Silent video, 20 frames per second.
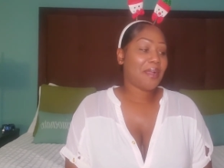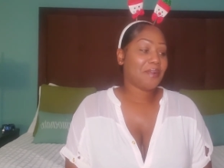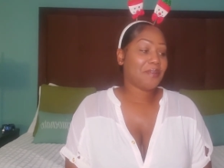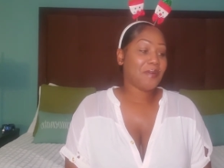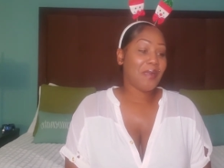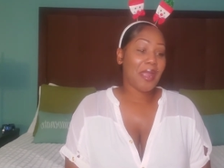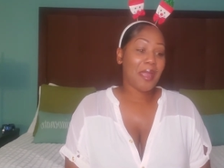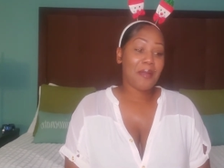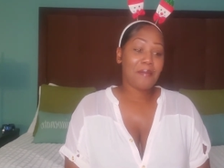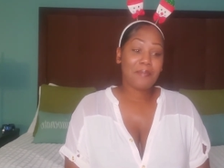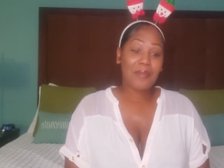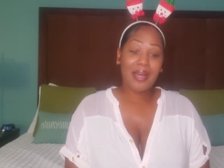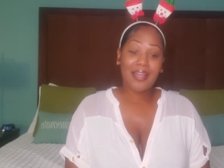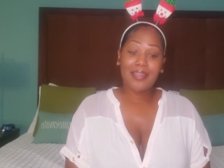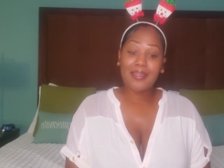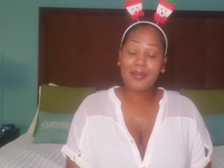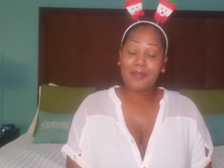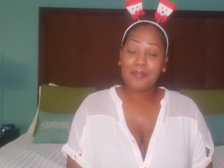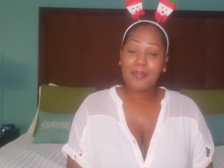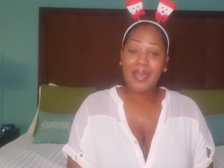I grab my
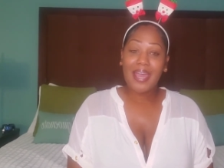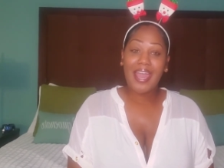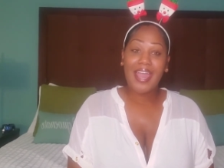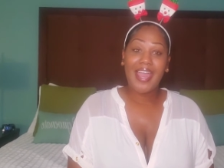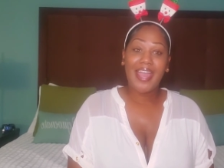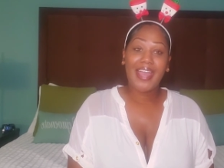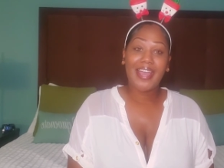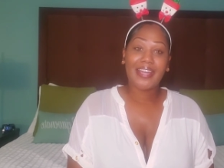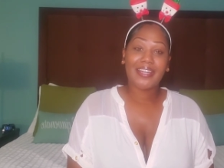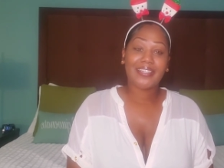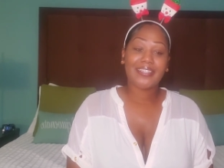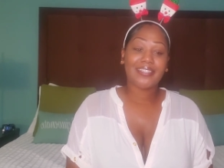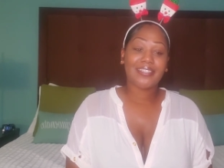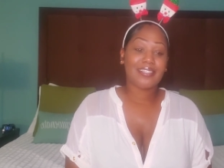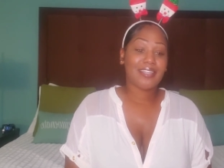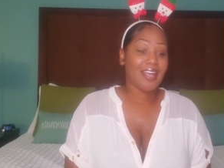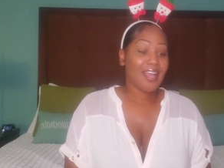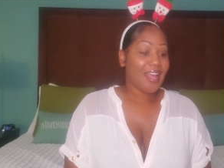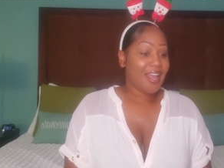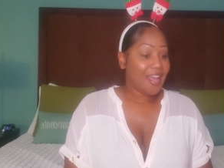little bags,
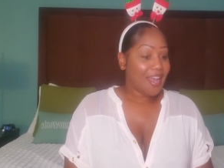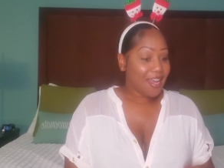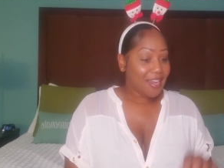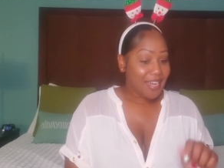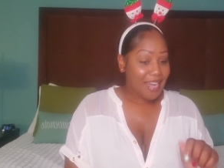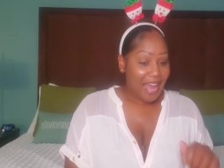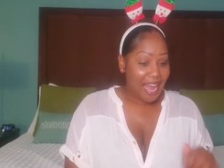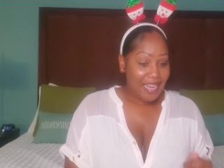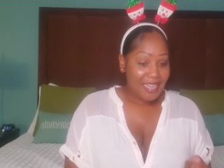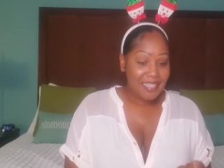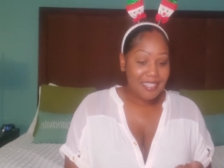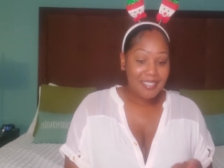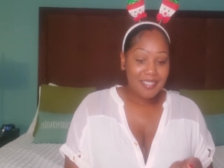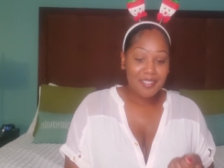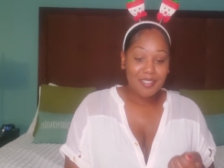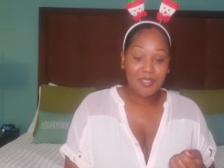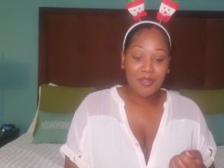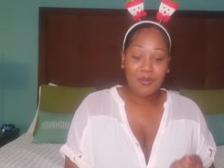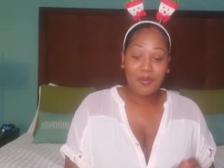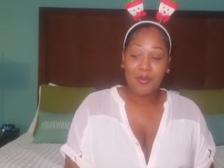lock
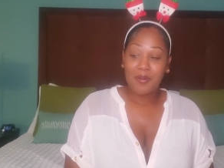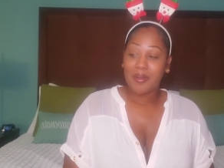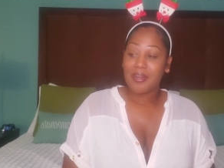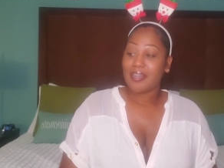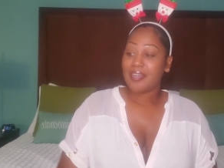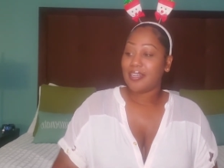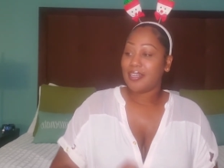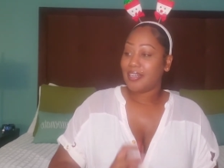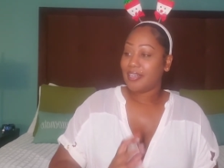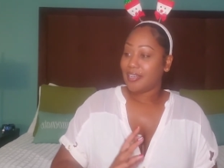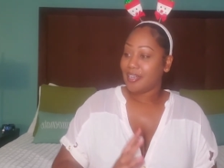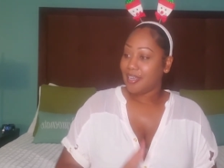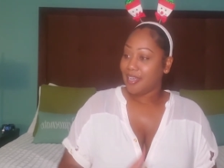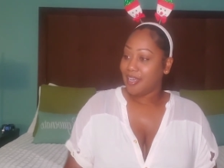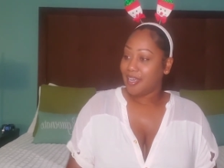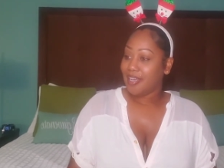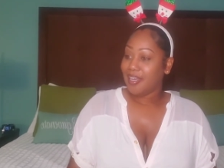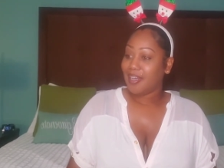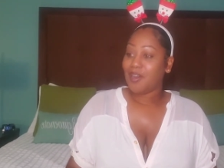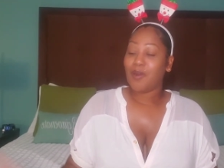his door,
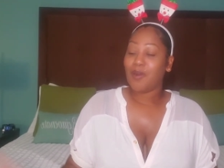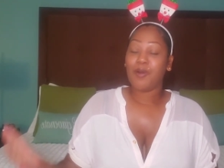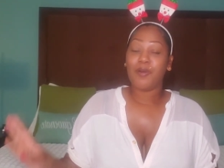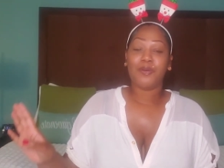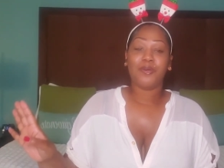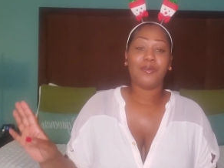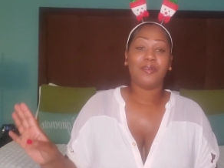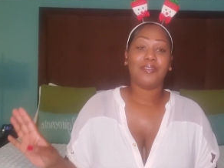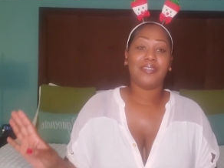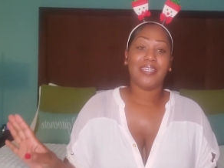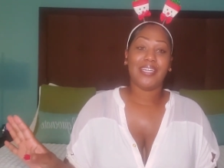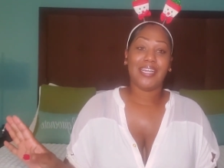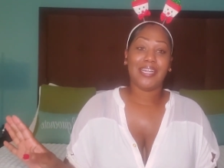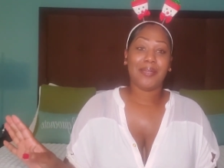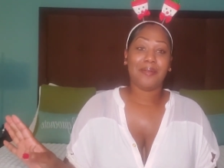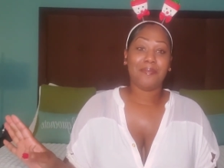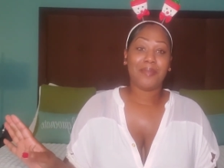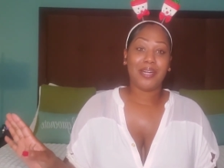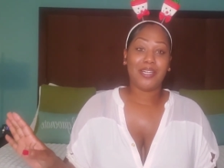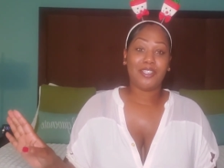and go get
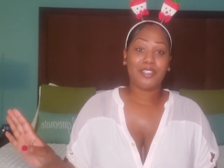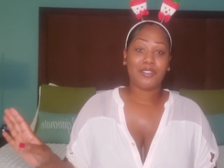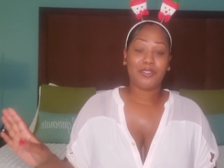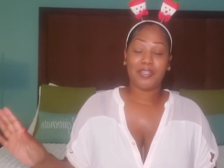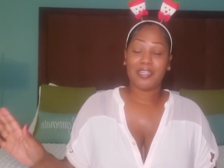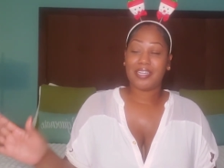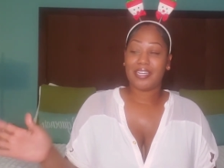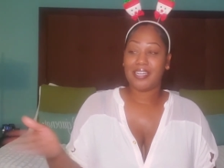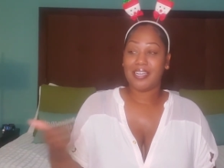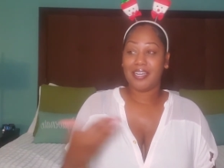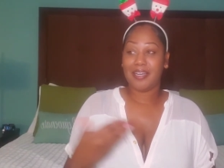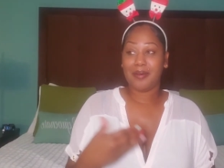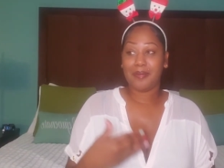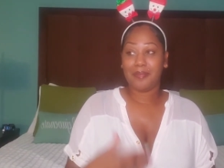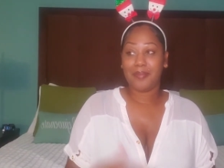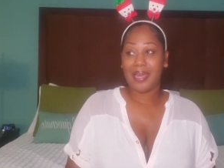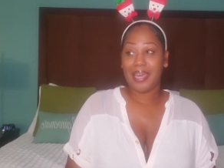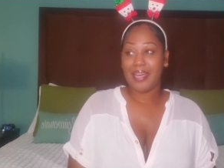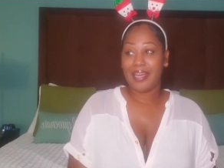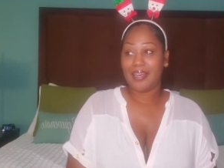in my truck and come
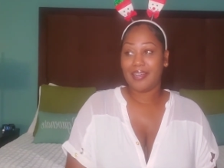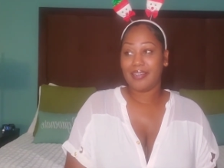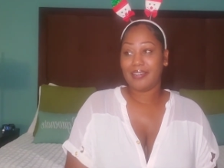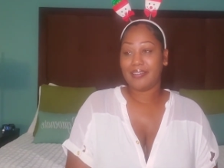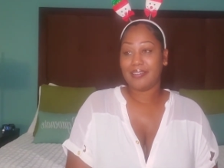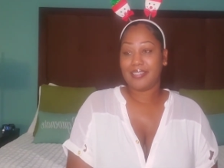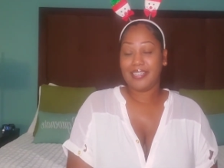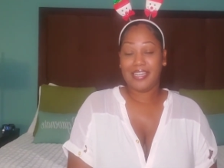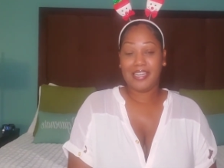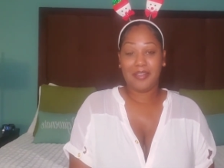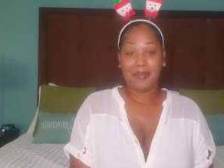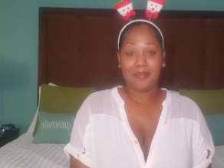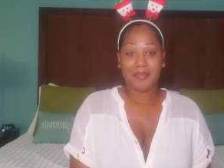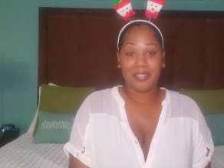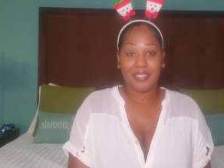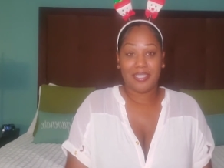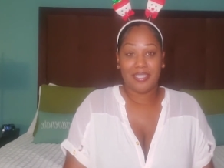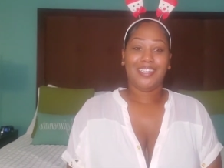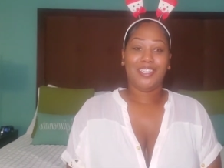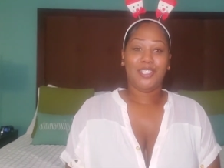back to
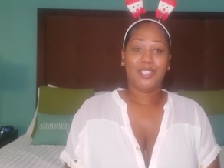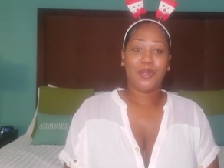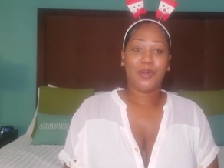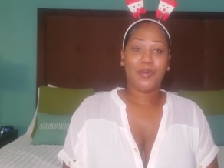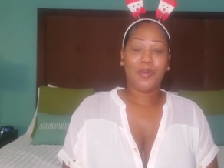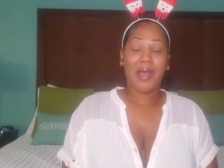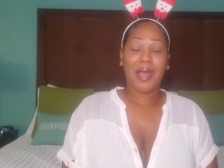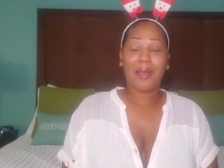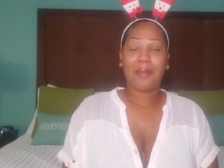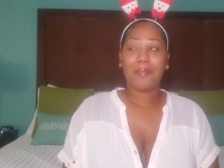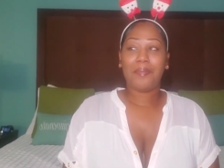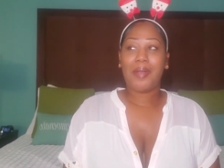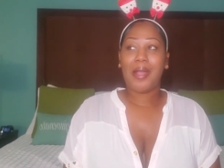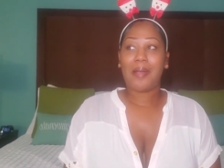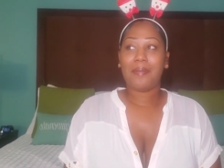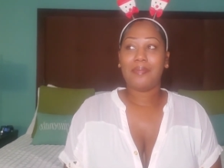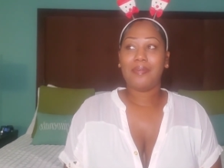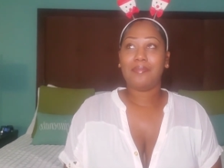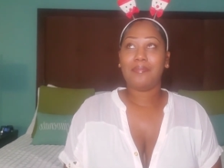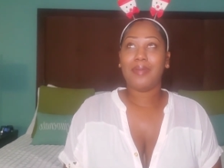MC. So I'm
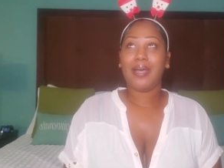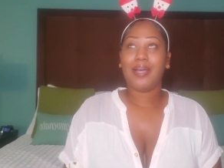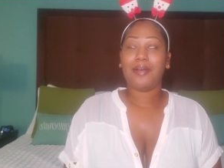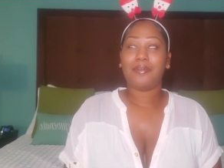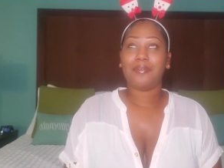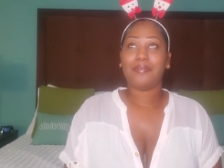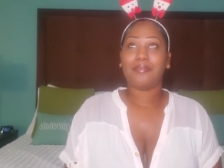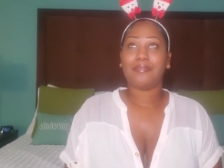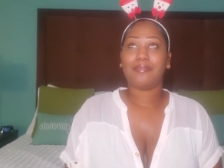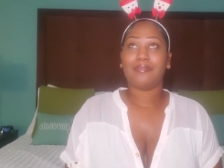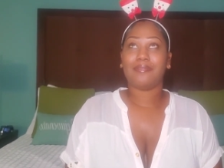probably about